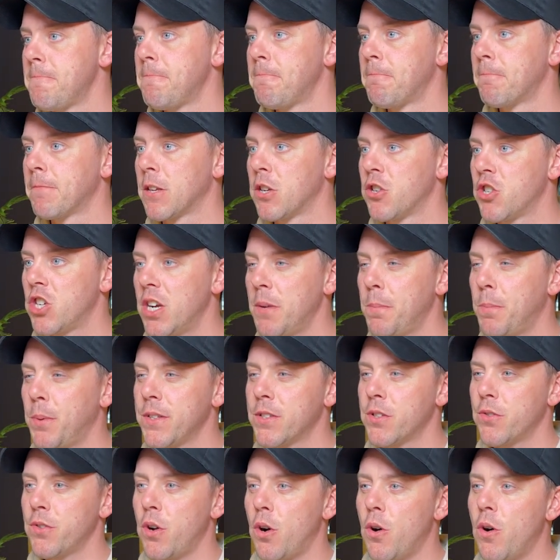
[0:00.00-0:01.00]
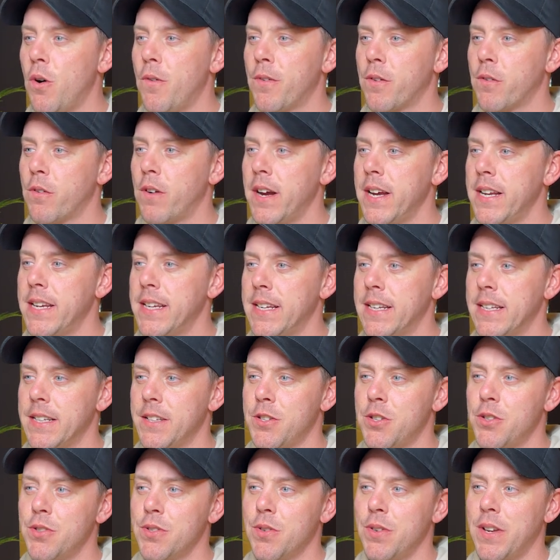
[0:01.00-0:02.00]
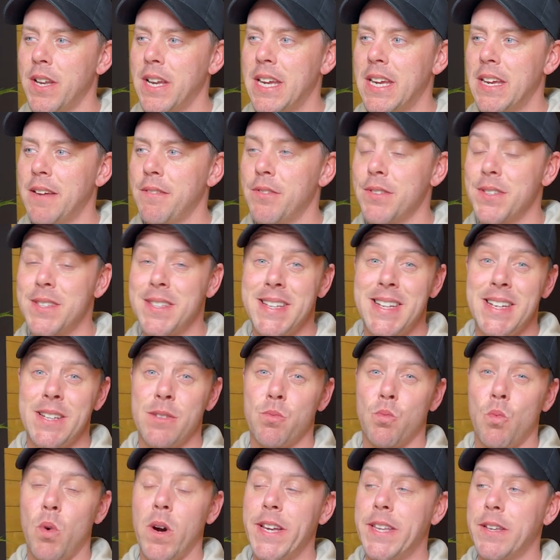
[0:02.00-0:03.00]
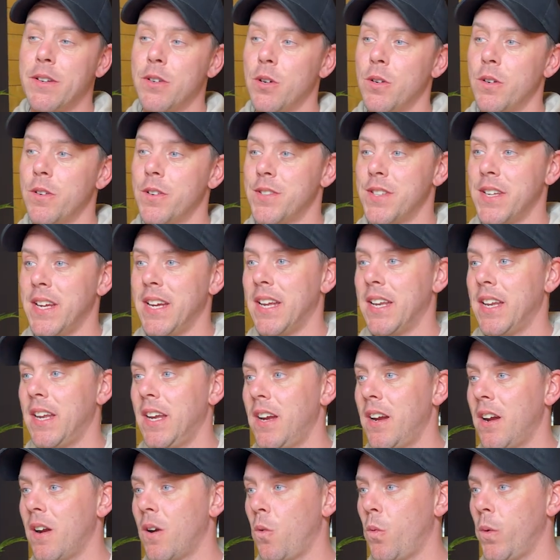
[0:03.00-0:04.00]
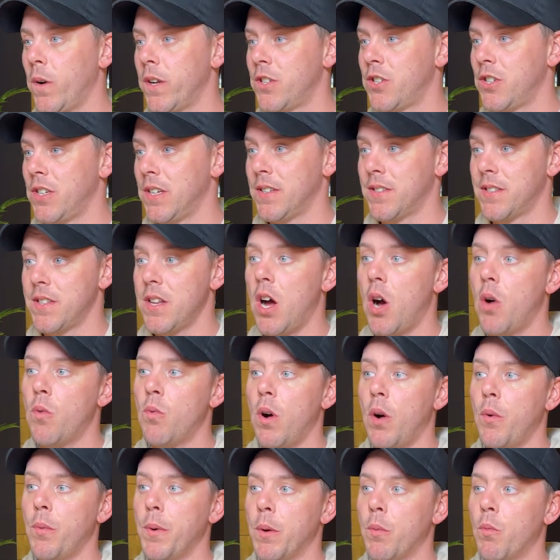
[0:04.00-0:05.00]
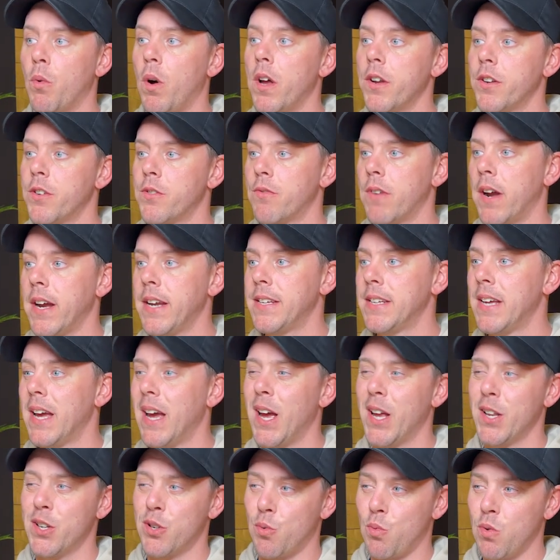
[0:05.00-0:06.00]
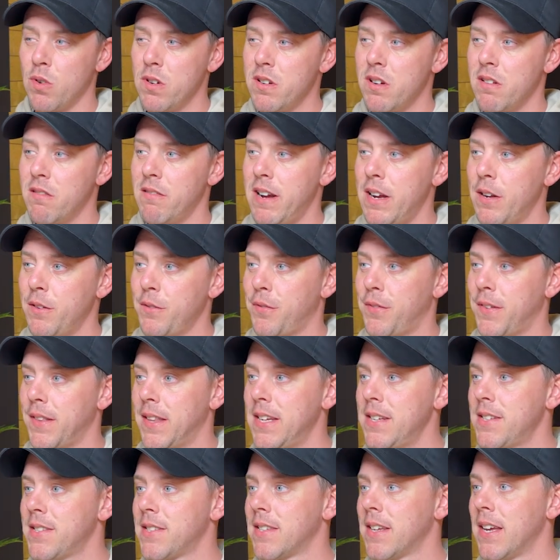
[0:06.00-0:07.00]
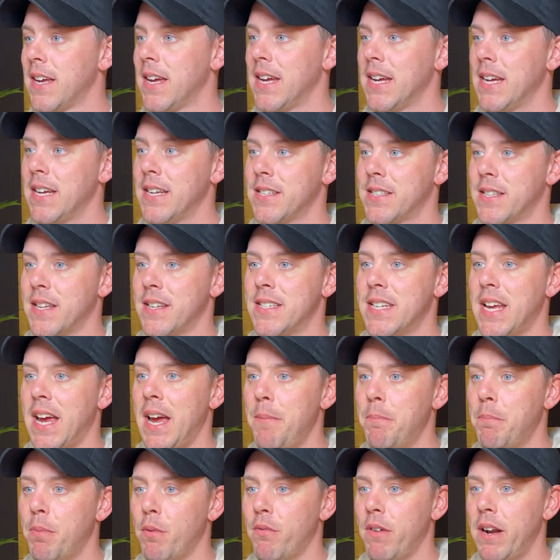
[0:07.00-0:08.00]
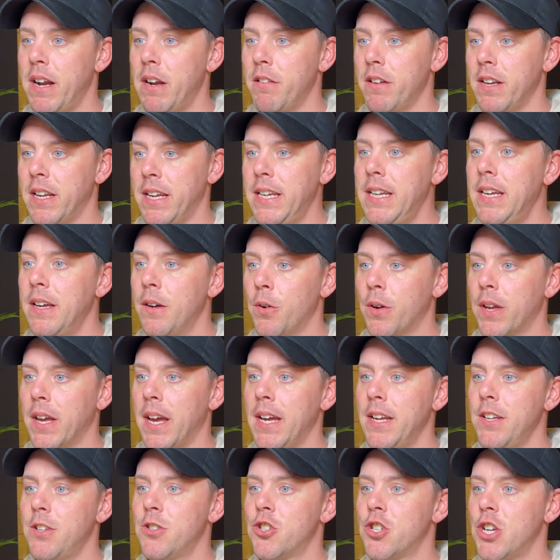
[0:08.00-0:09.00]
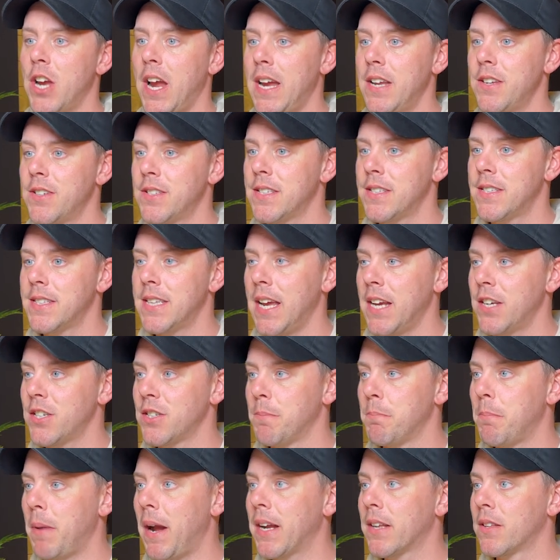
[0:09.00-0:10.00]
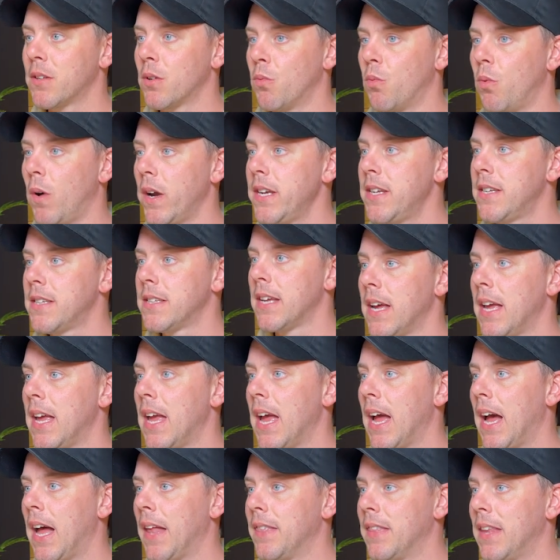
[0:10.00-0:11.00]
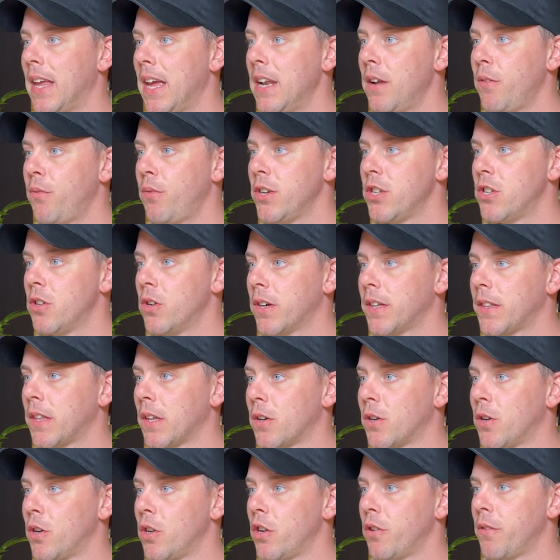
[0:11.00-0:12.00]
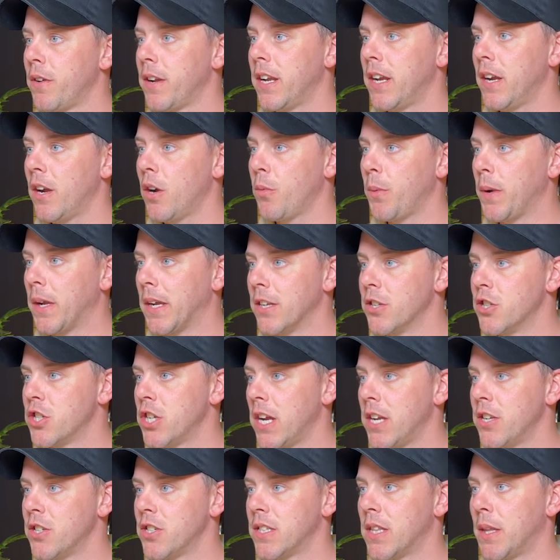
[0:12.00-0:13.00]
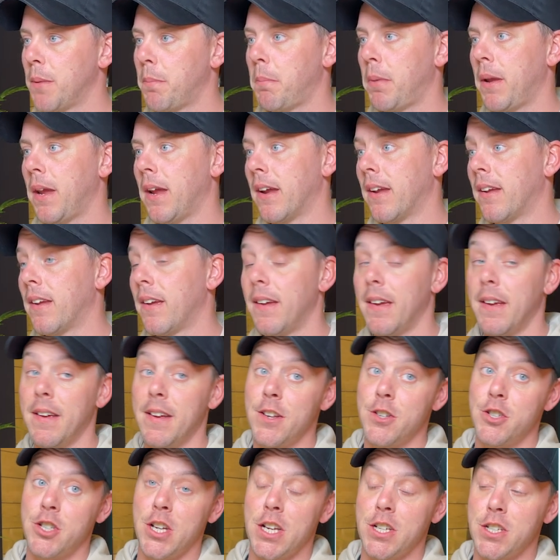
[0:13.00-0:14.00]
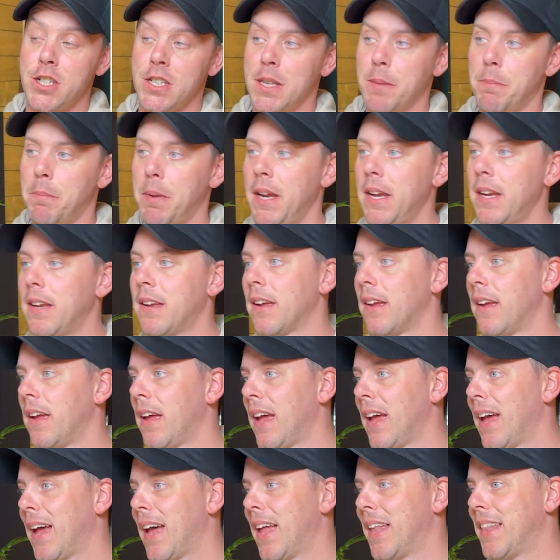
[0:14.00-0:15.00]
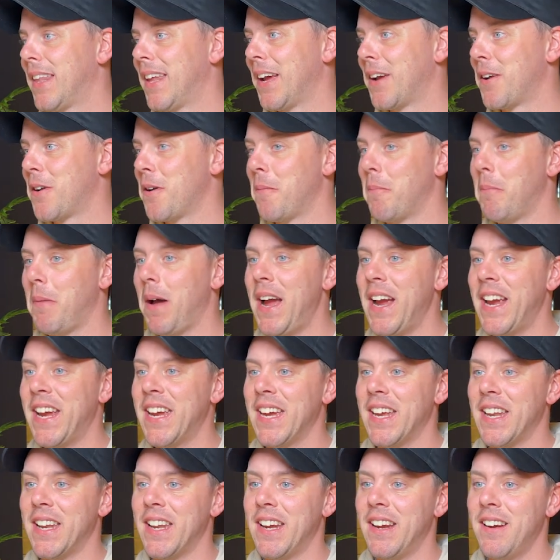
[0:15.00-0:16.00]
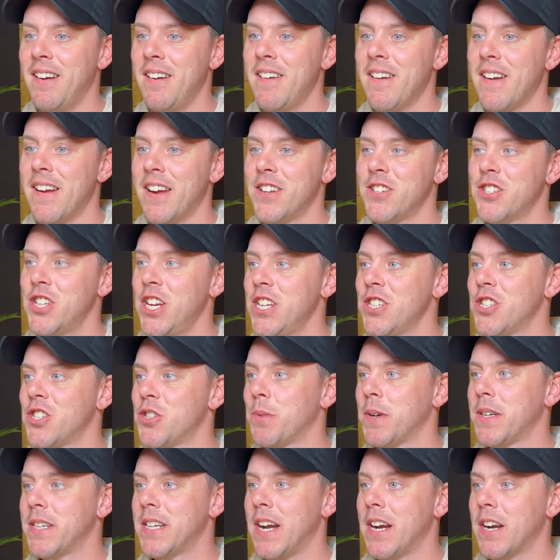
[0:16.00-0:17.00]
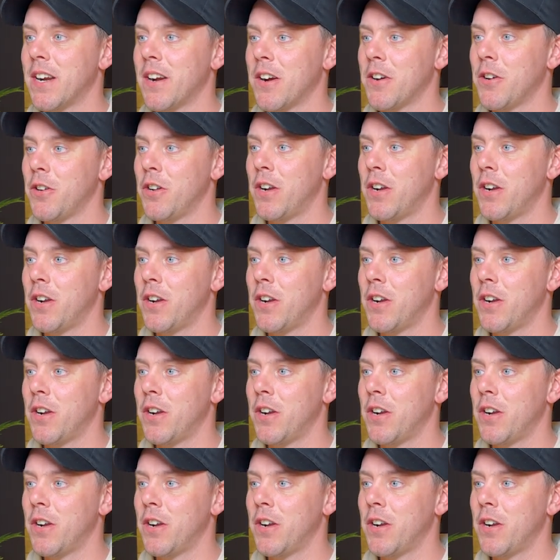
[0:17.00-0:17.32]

SharePoint's going to override it and it's just going to give us these white colors in here, which is not what we want, right? The workaround for this is to temporarily, okay, change the section back to white. And then if we look at the color in here, we can change it to pink, change it to pink, and then come back in here, change it to a darker color